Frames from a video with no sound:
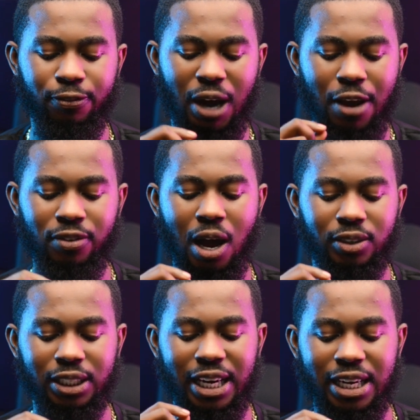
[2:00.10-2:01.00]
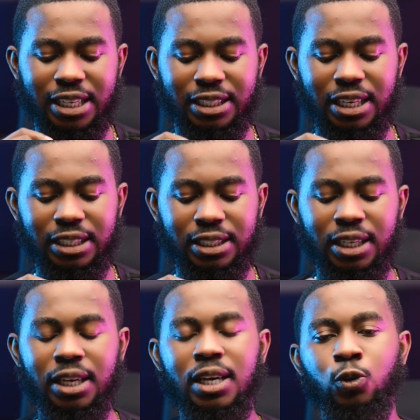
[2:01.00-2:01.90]
5,000 Ghana cedis
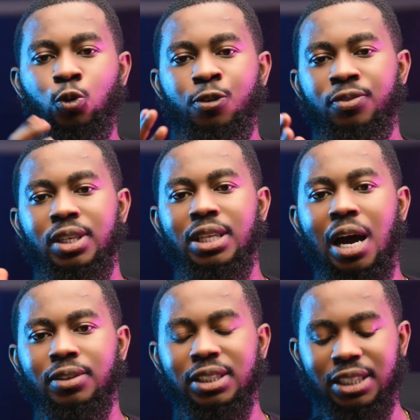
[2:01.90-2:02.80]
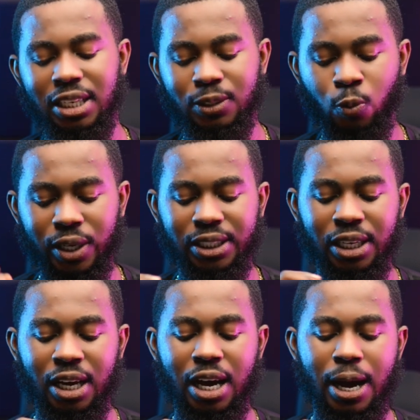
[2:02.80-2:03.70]
to 15,000 cedis, which
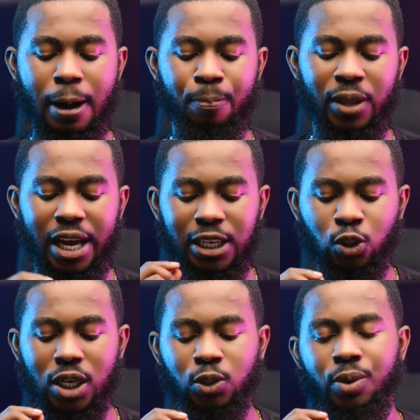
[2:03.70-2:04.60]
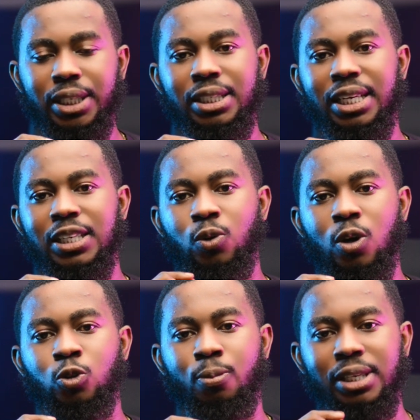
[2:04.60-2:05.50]
the interest rate is
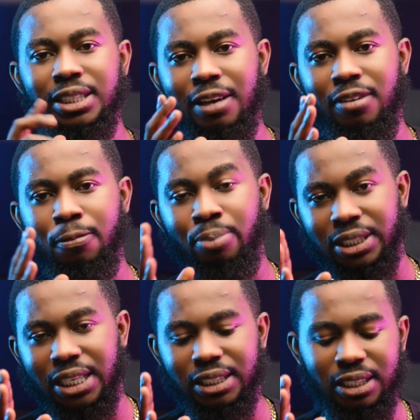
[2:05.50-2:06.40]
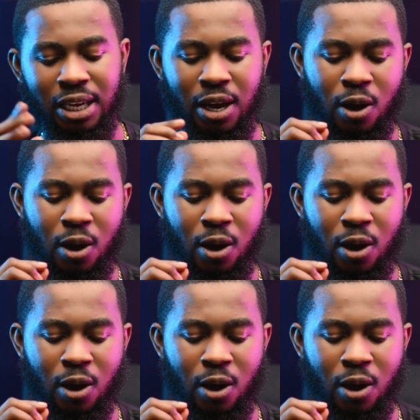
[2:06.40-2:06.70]
going to be 7%.